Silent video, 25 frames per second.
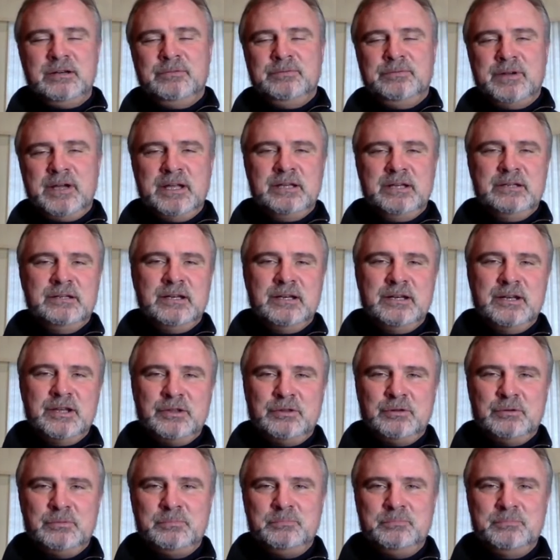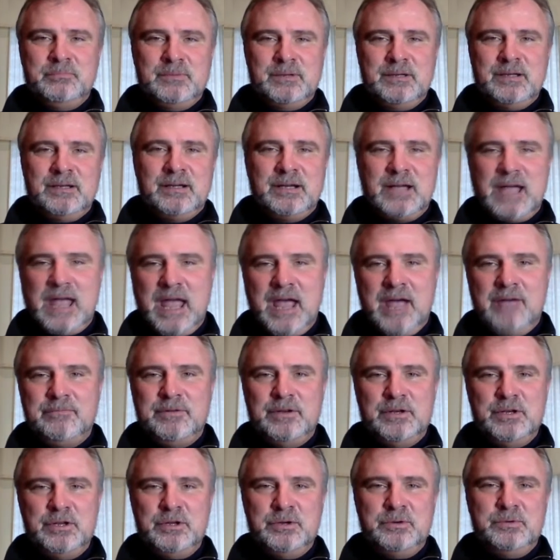to find another
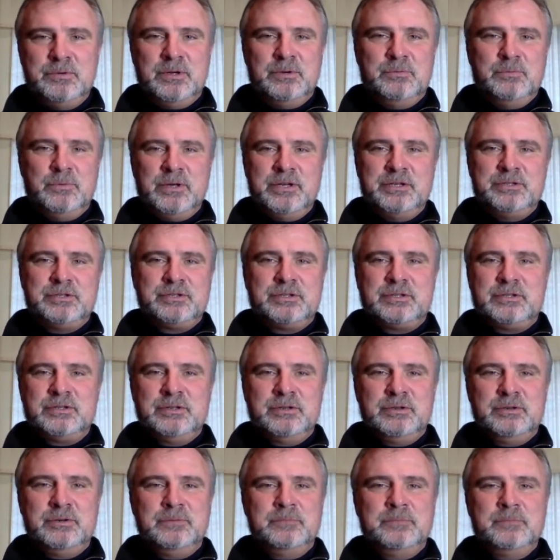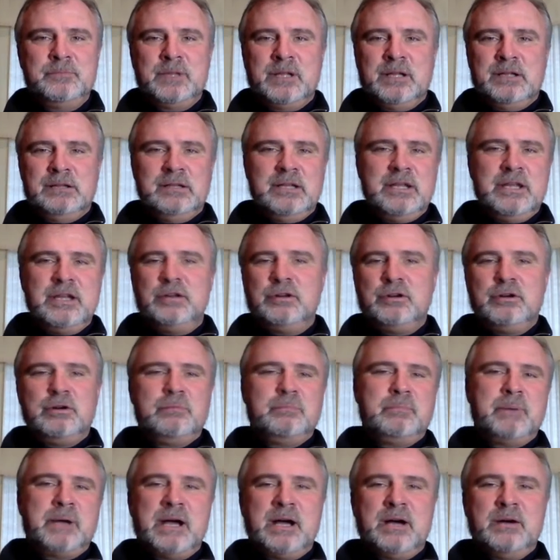avenue in which to link her
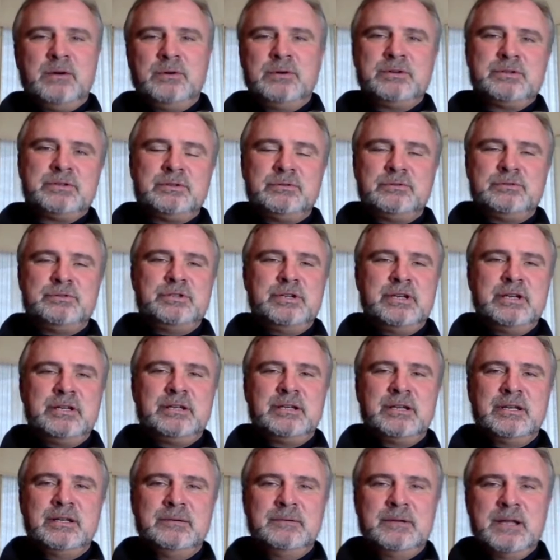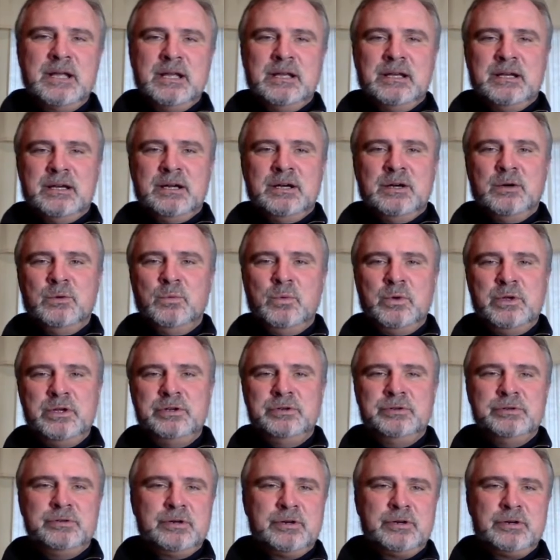power so she can
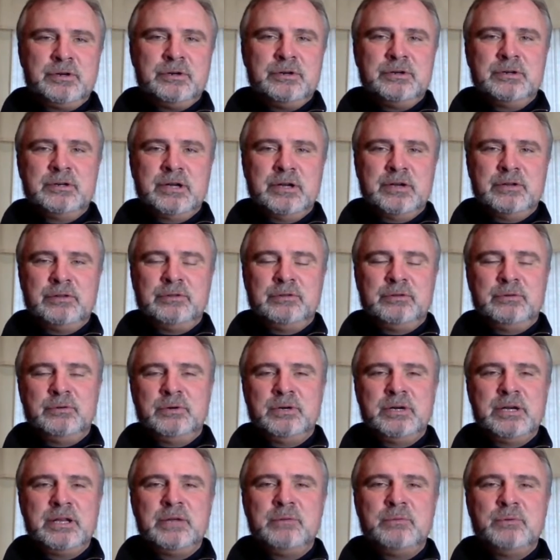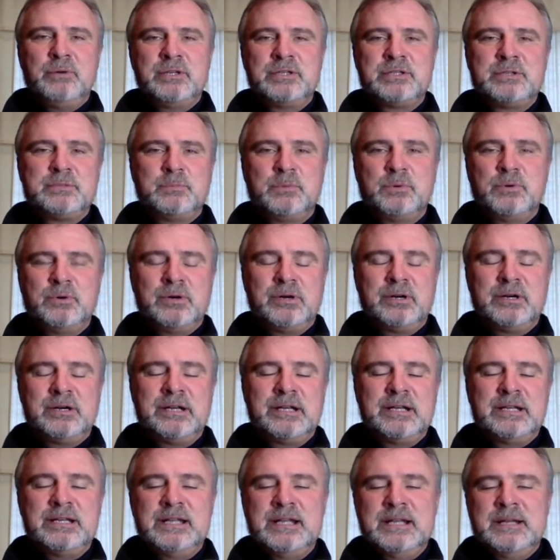wield her authority once more.
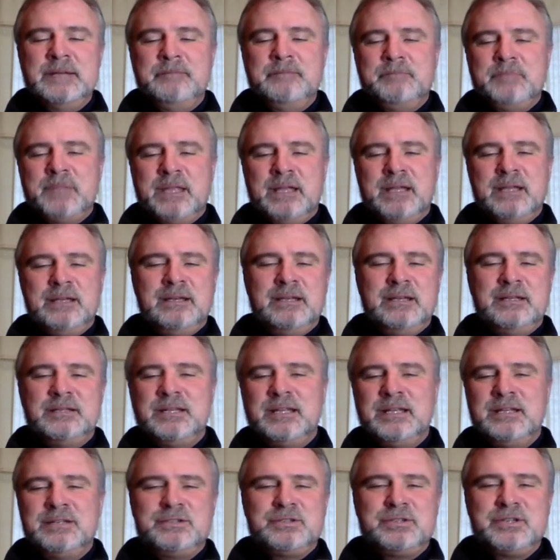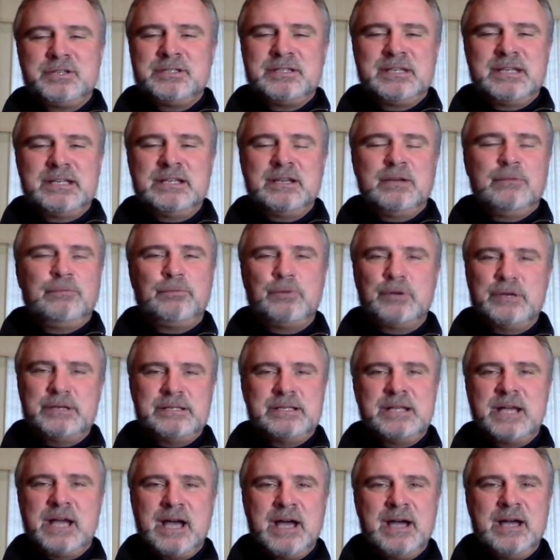And it's just a different
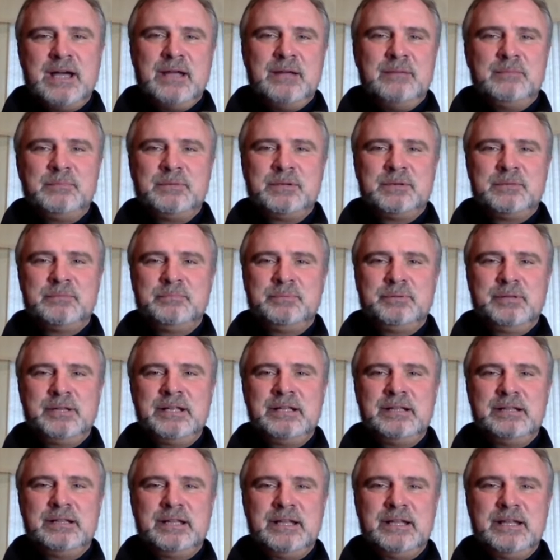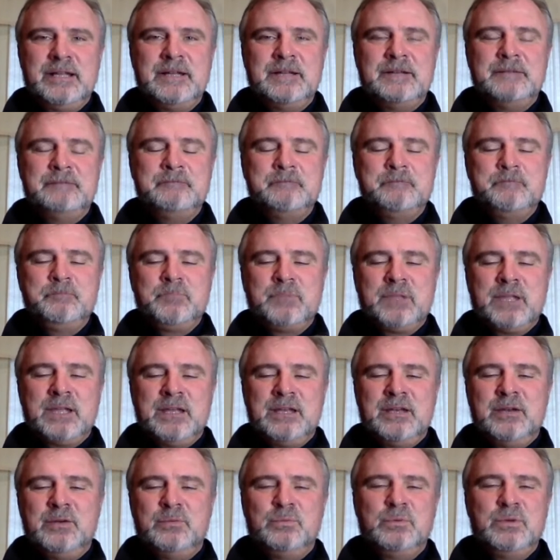time completely. And
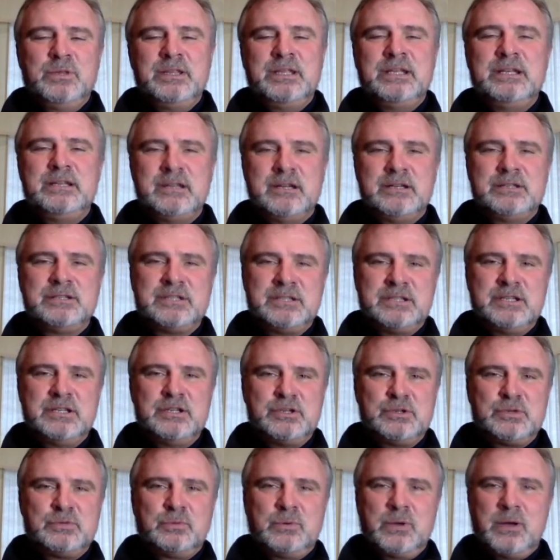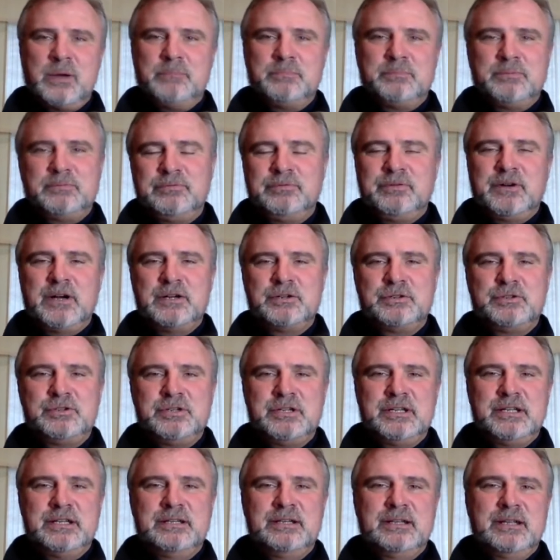it really does disrupt
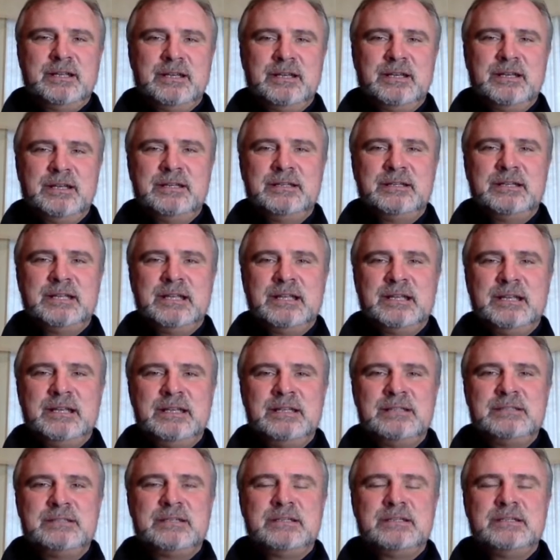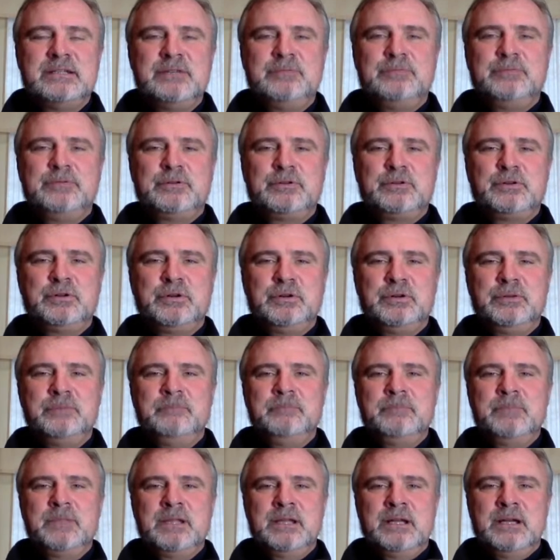function, and it is a difficult
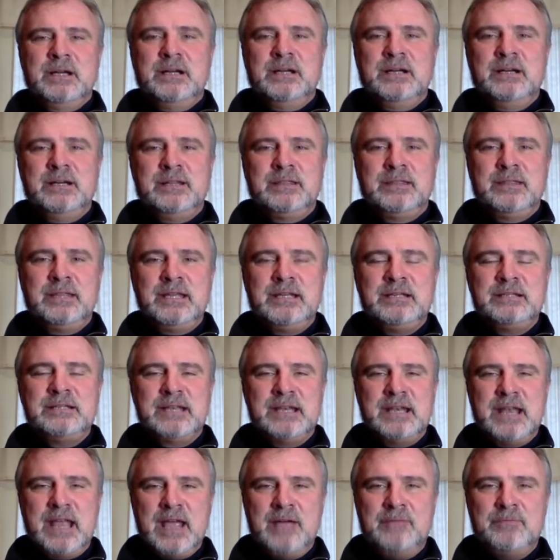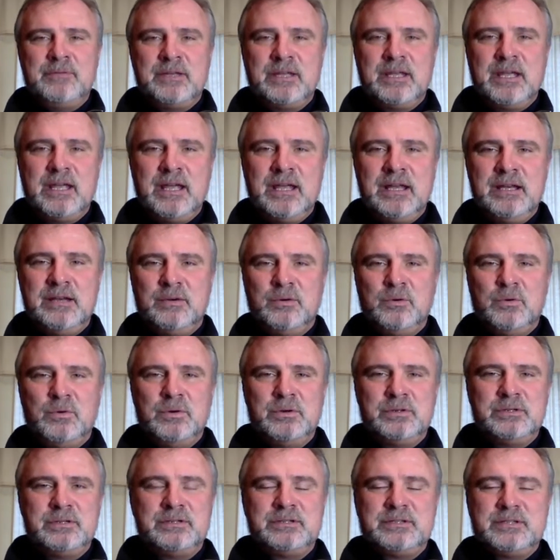thing to navigate
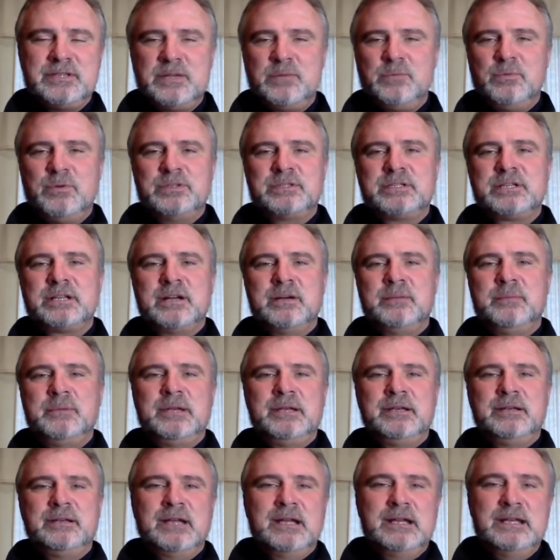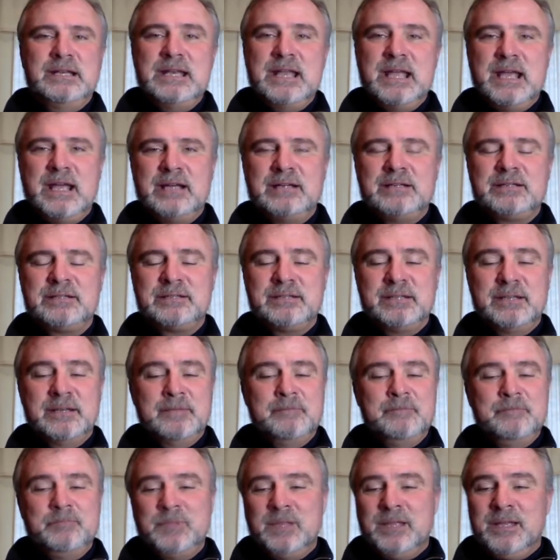or to see what's coming next.
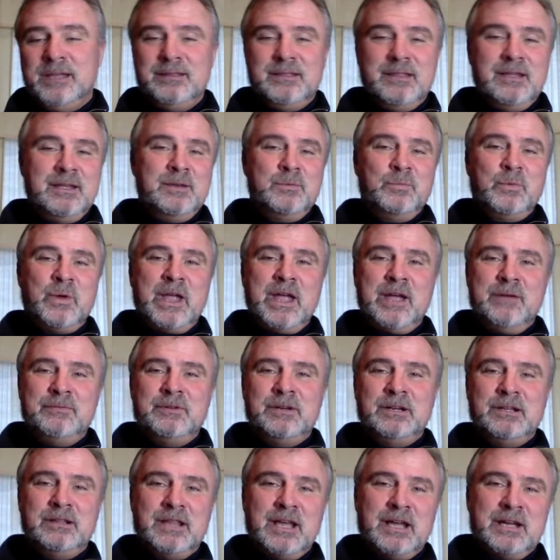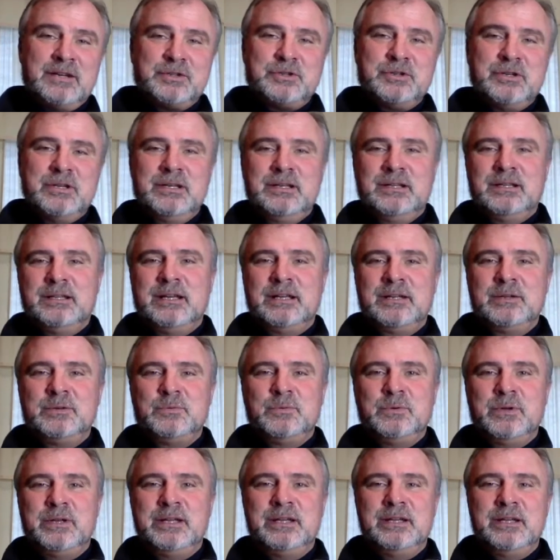And then we have an election like
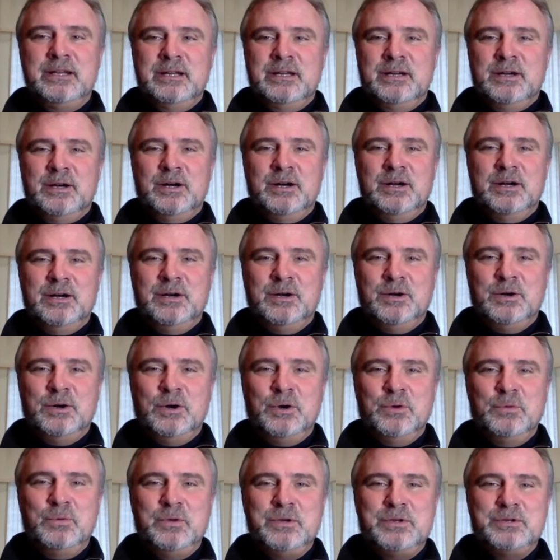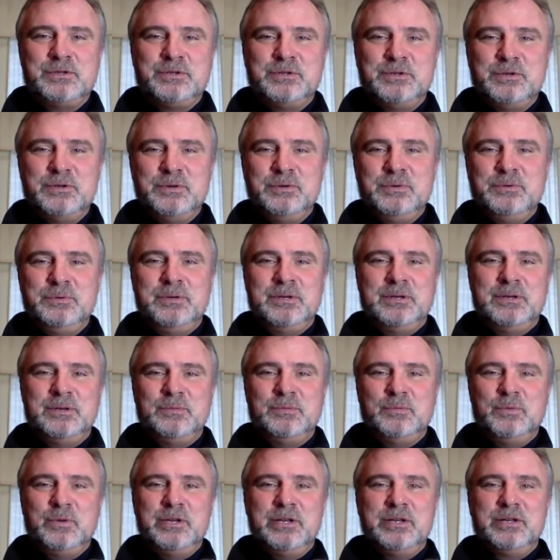we always do,
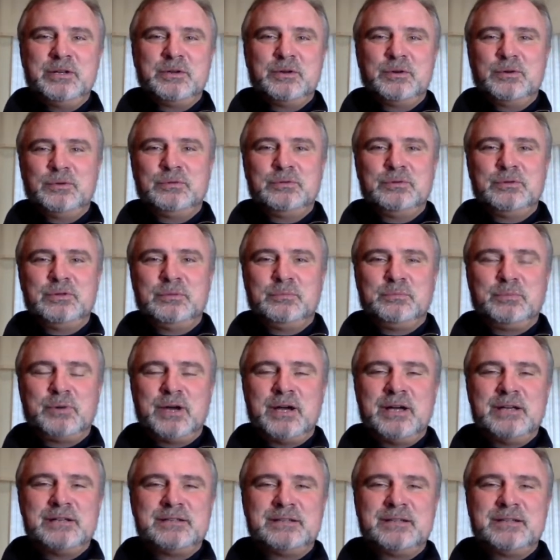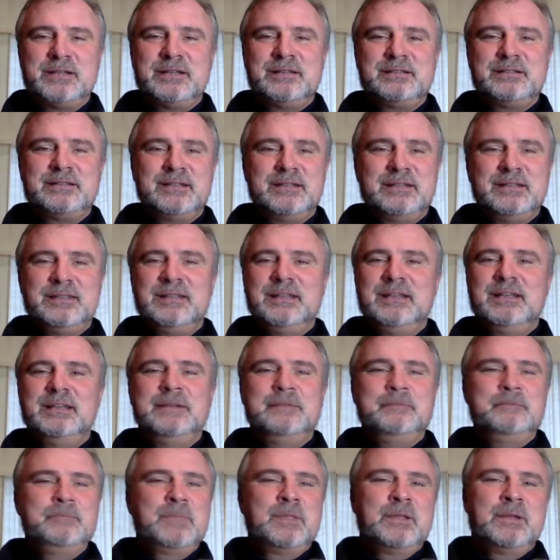and we go through the process, and
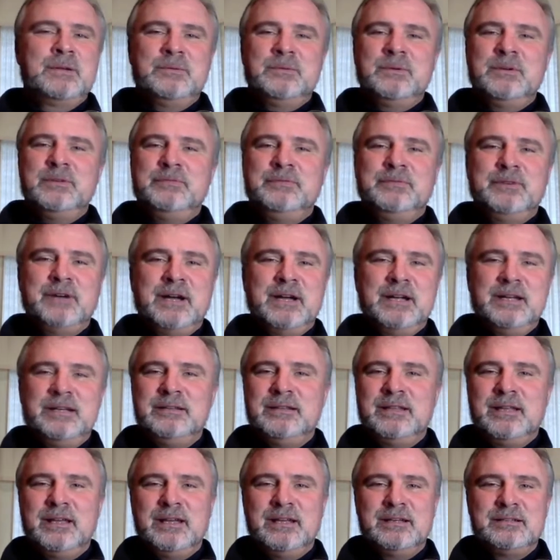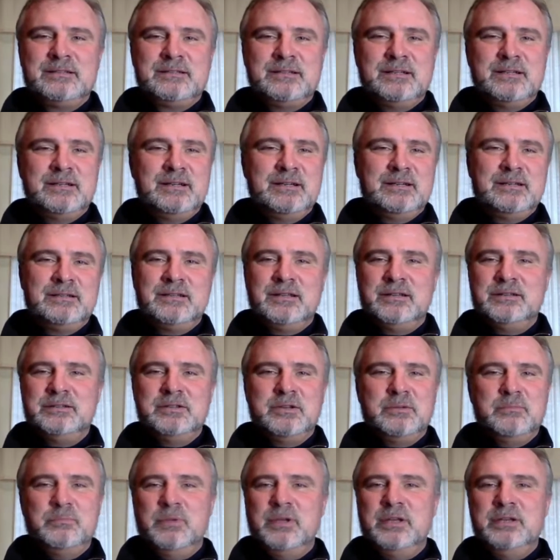then we find that the
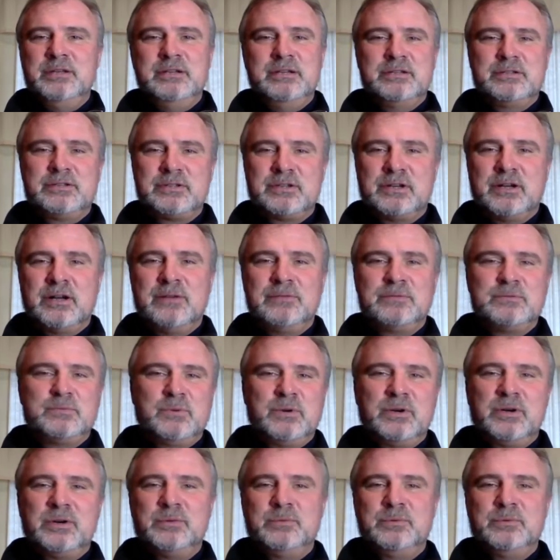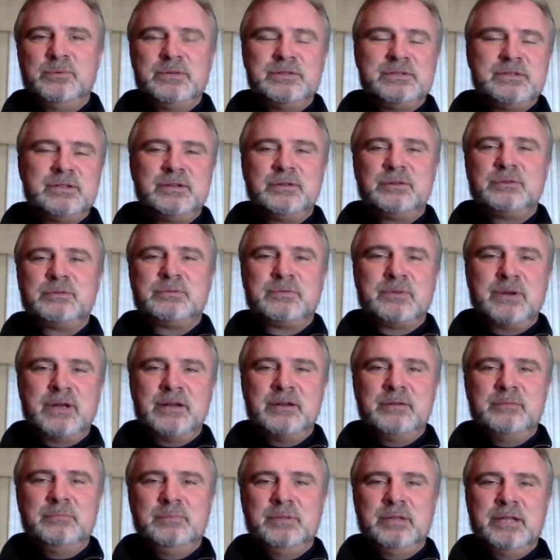Dominion software was
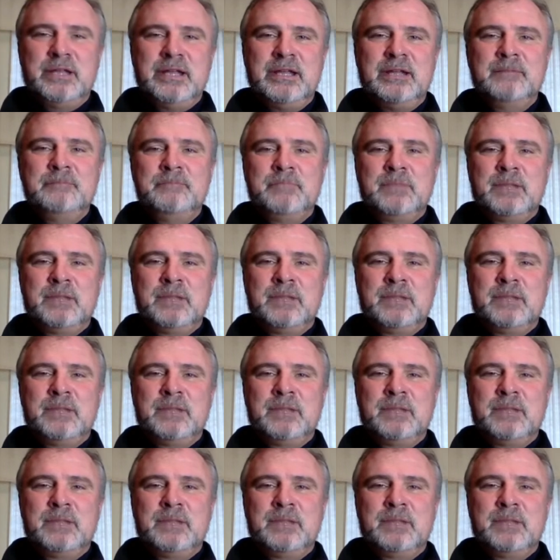incredibly